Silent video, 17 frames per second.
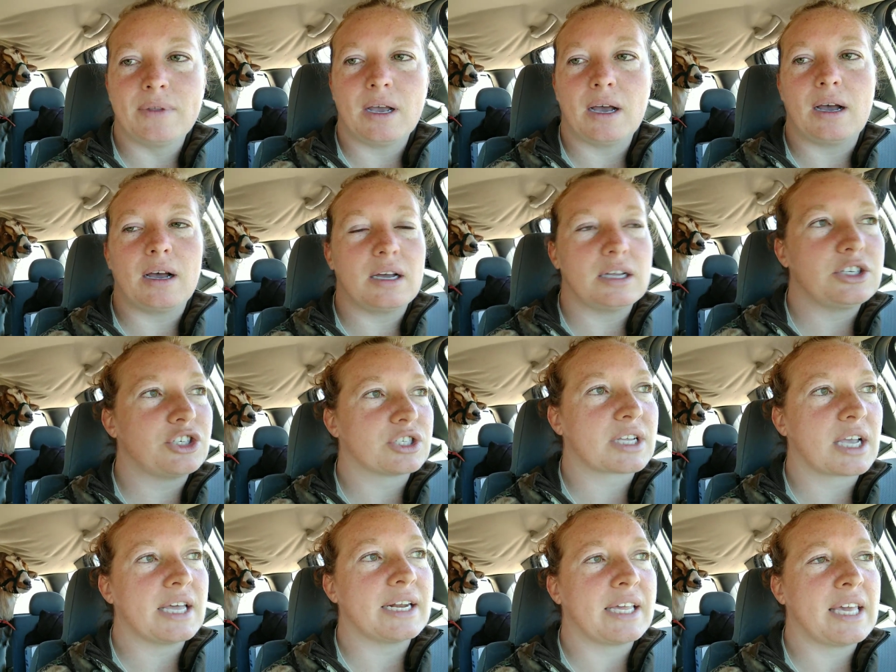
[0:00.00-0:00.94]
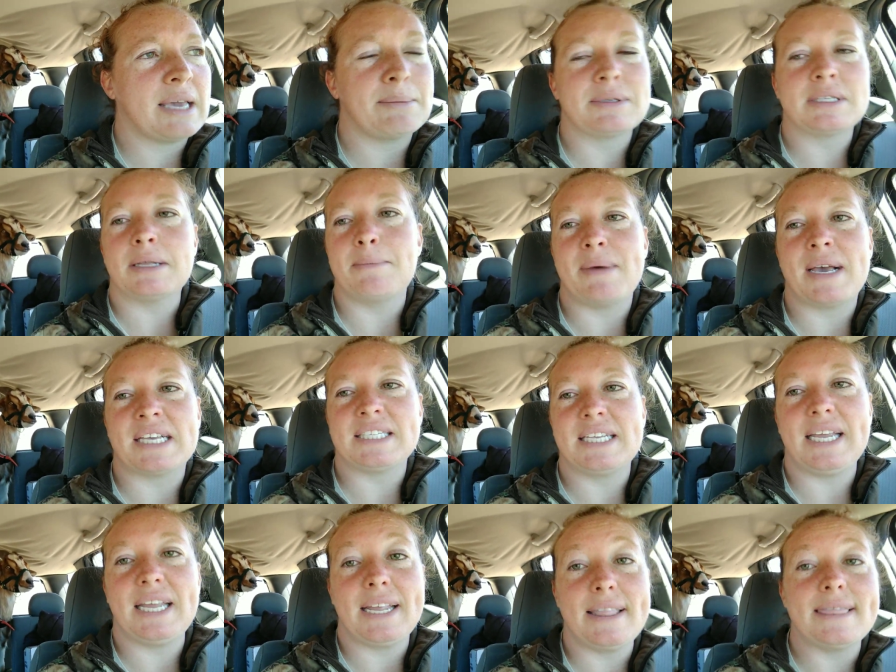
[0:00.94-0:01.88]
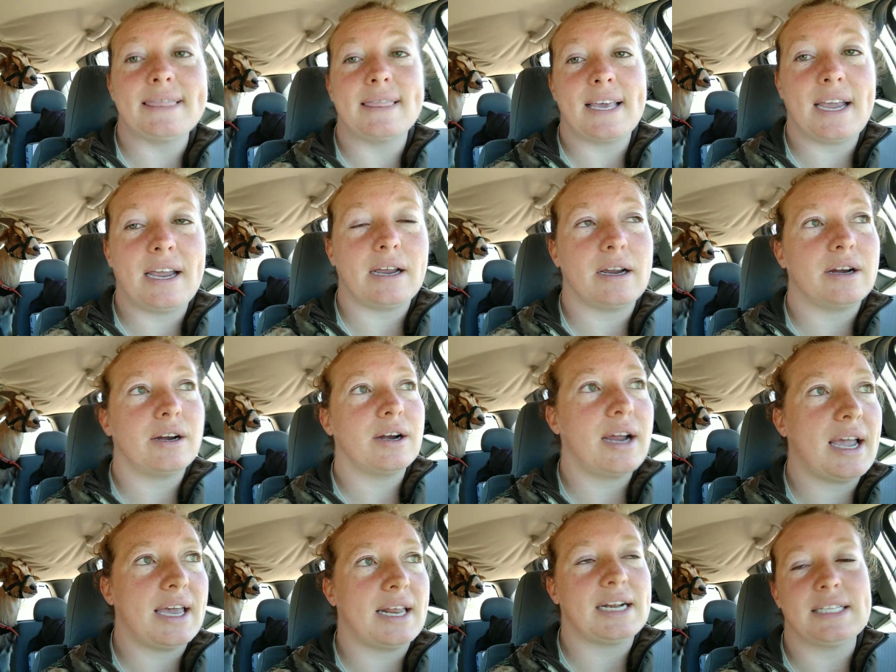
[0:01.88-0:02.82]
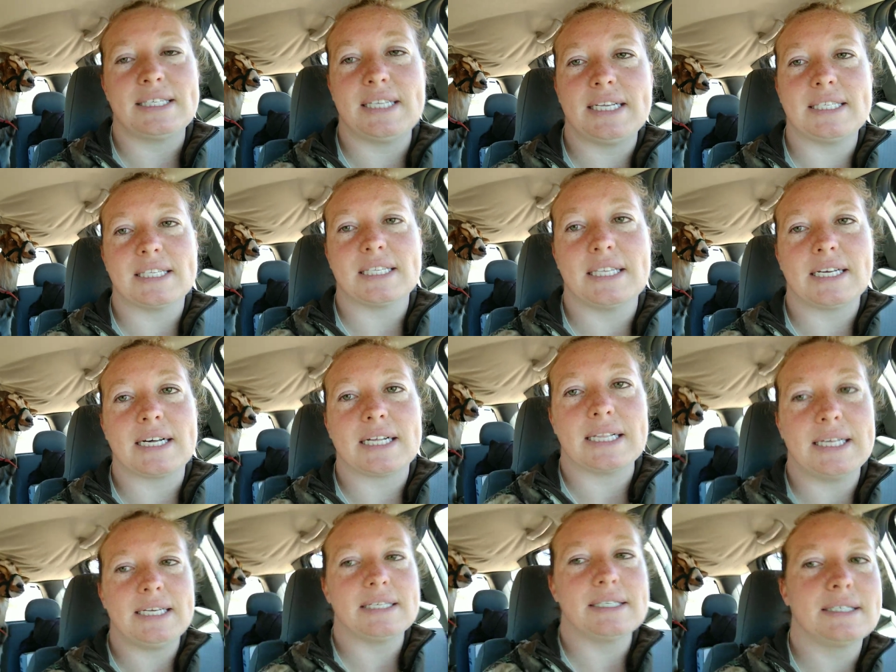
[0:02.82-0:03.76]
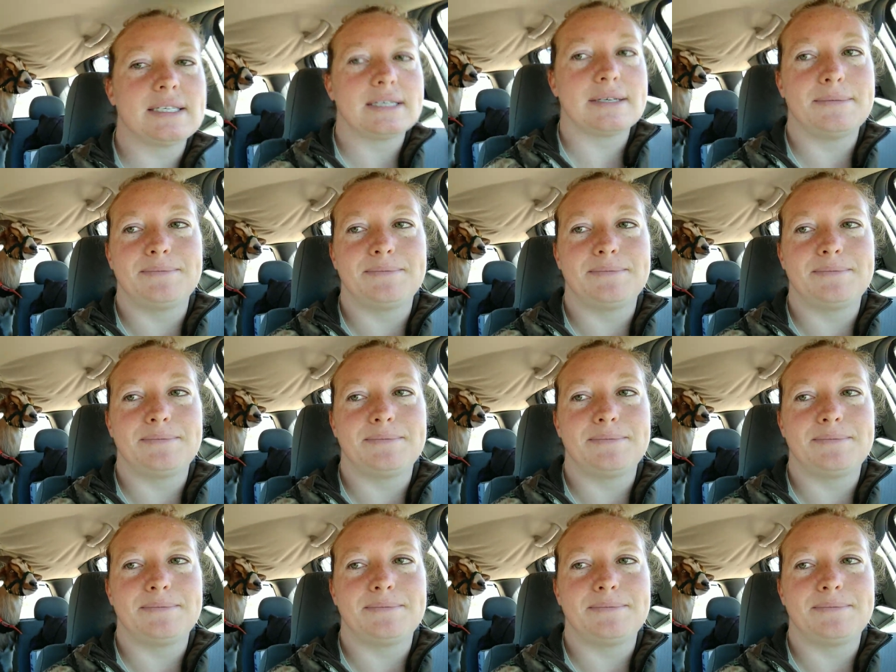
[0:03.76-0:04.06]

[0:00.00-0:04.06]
uh, it just kind of keeps the mess in there and it's easily cleaned.